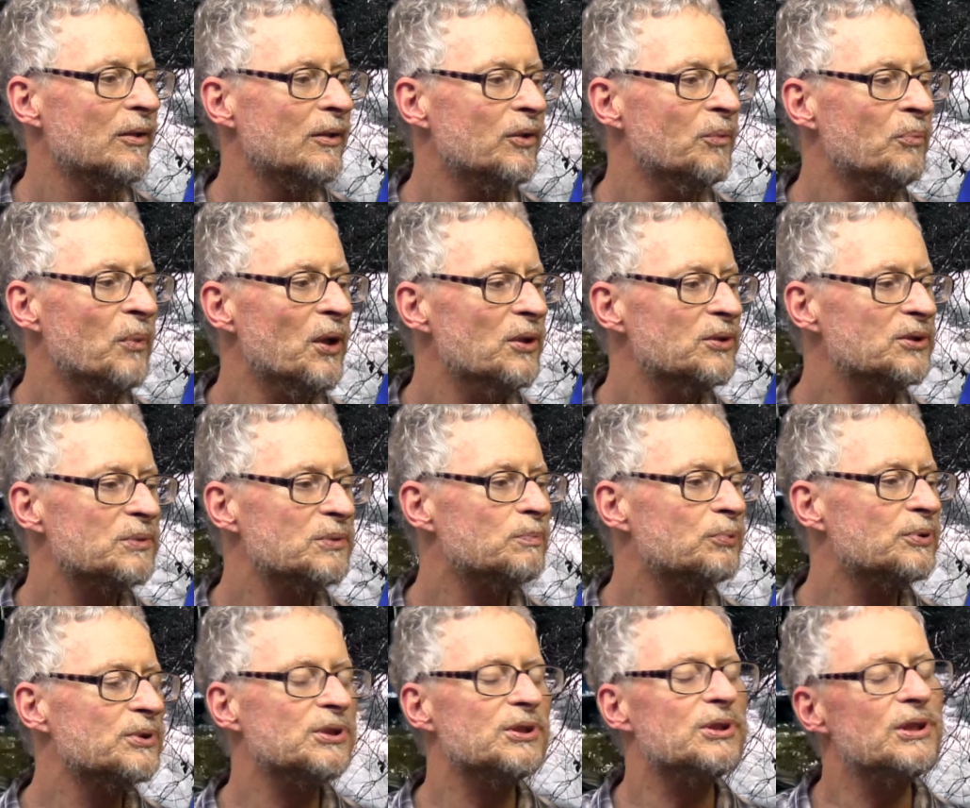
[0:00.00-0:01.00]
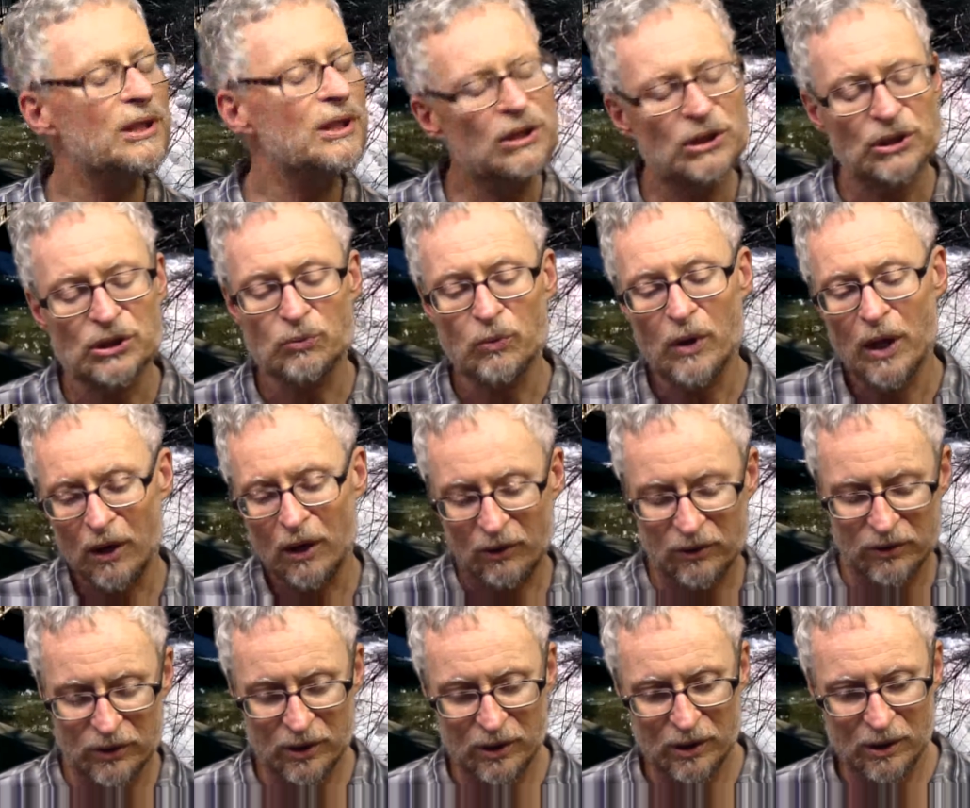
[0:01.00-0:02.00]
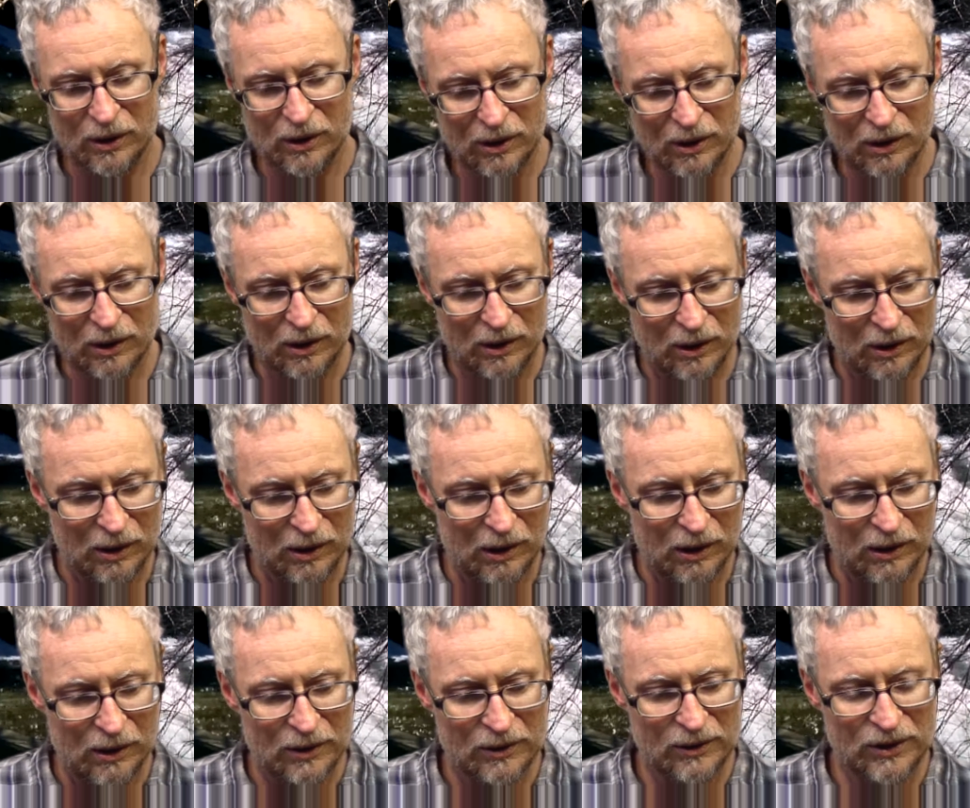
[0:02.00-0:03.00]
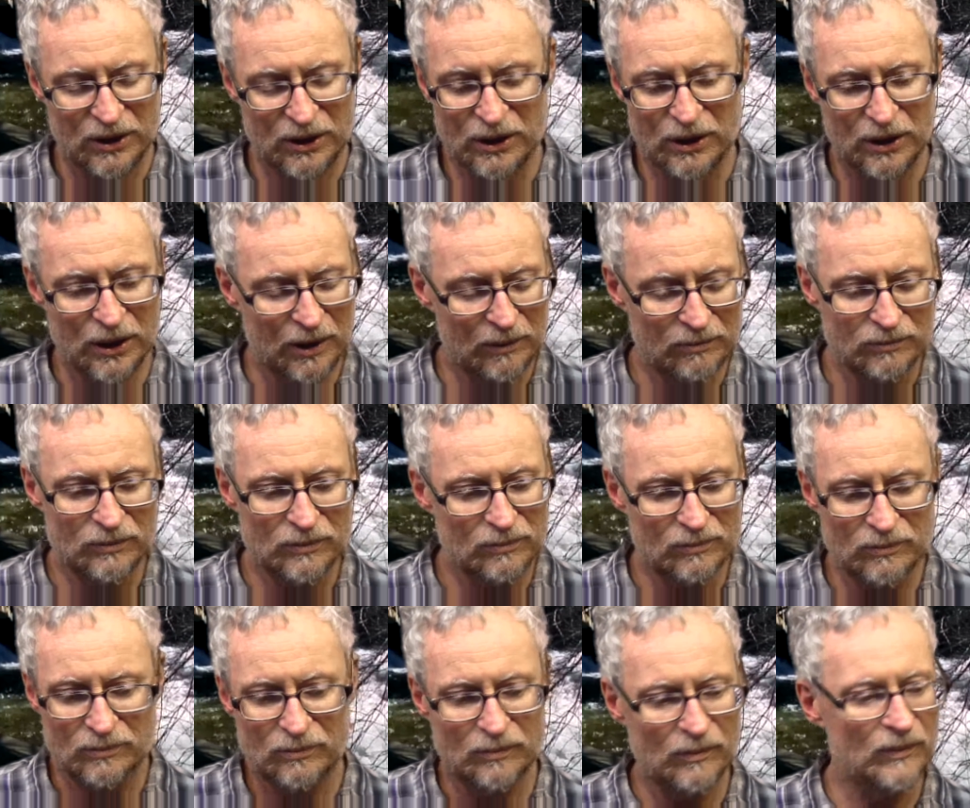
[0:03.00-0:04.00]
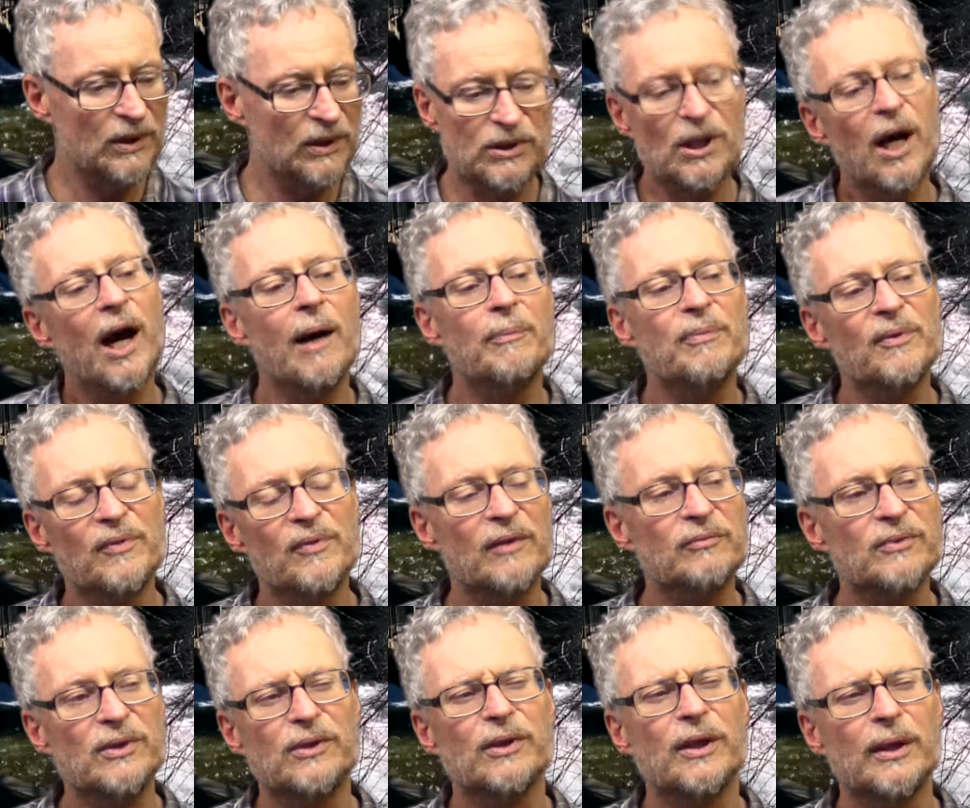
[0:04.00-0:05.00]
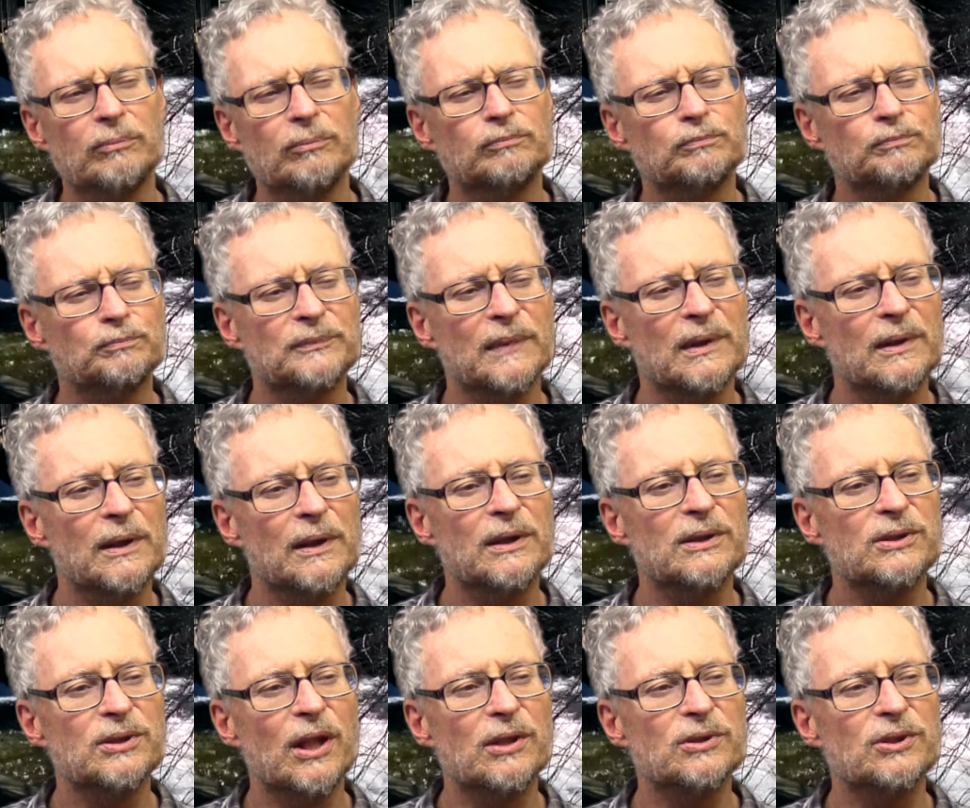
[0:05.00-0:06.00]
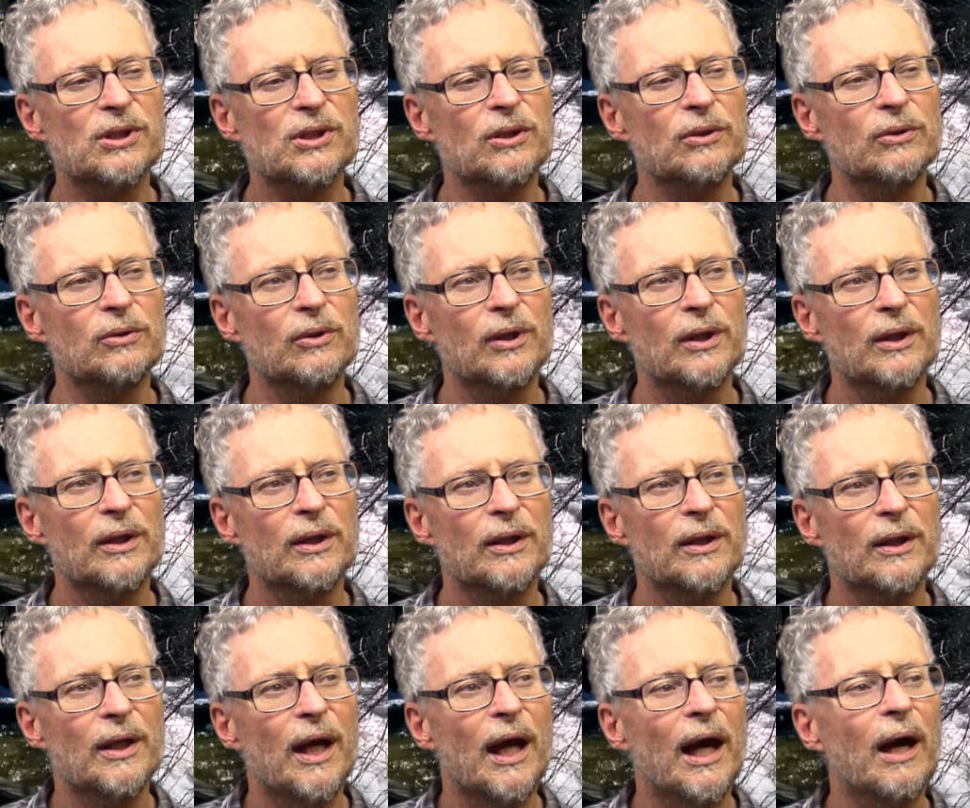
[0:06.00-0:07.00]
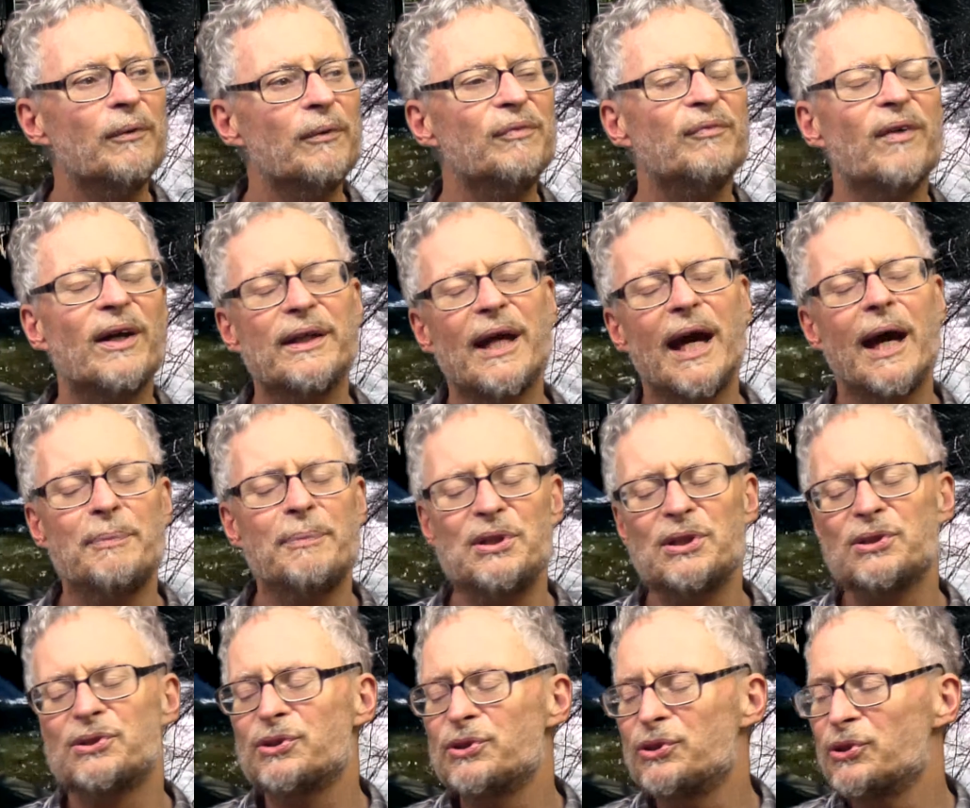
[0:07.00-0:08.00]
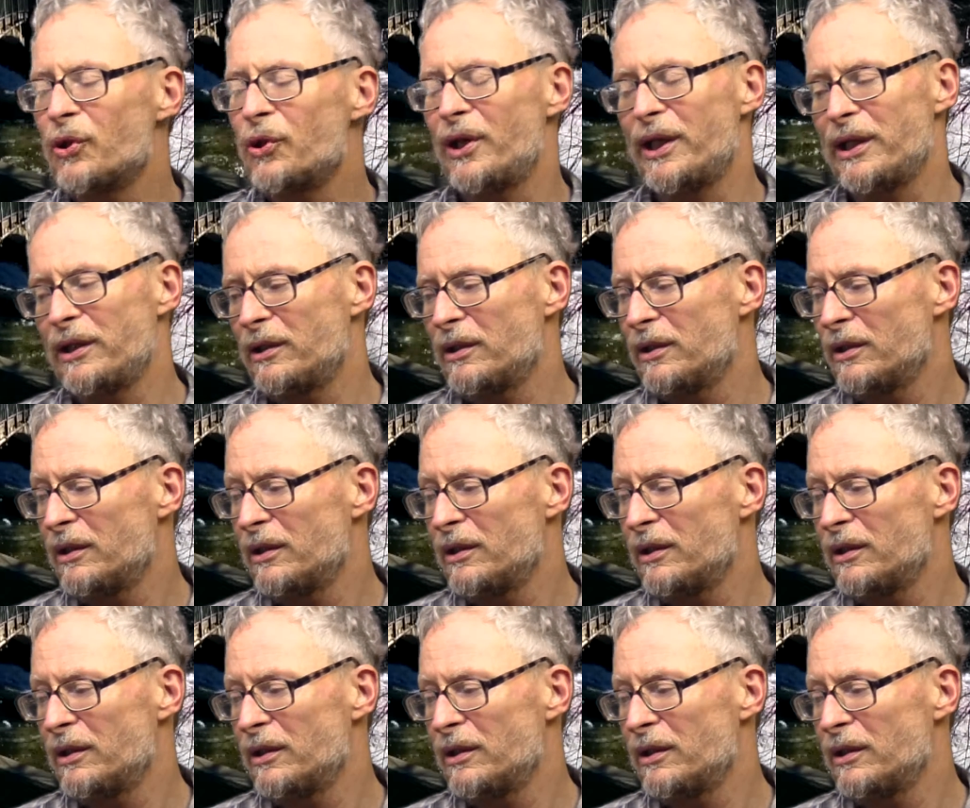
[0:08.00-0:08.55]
the most prestigious wealth, the um, the top of everything, and it's also how we find happiness and joy,